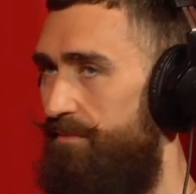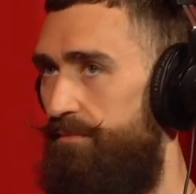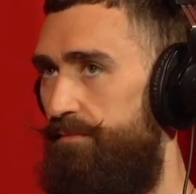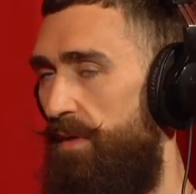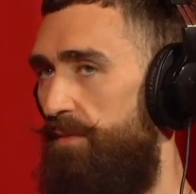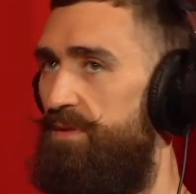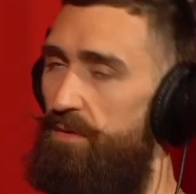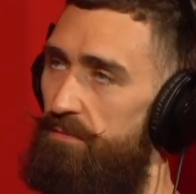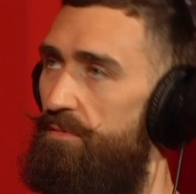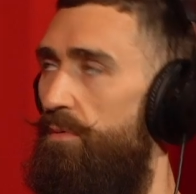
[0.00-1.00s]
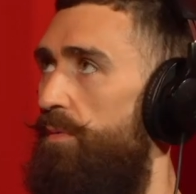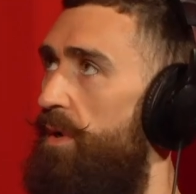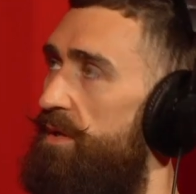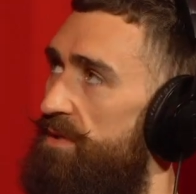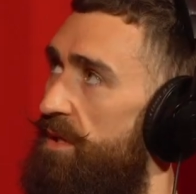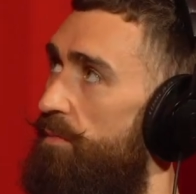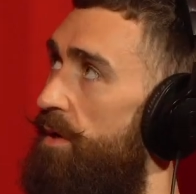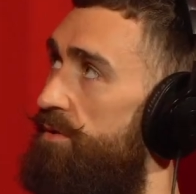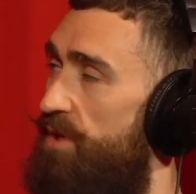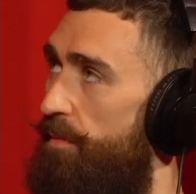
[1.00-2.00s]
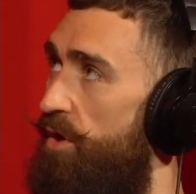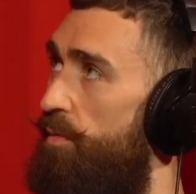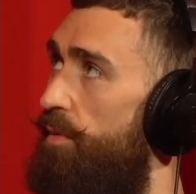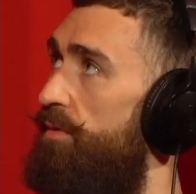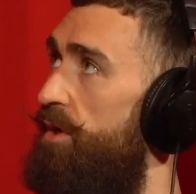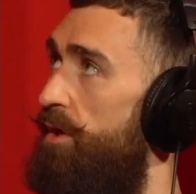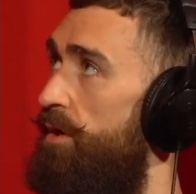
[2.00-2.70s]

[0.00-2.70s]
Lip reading: I don't know where to say the word taboo, but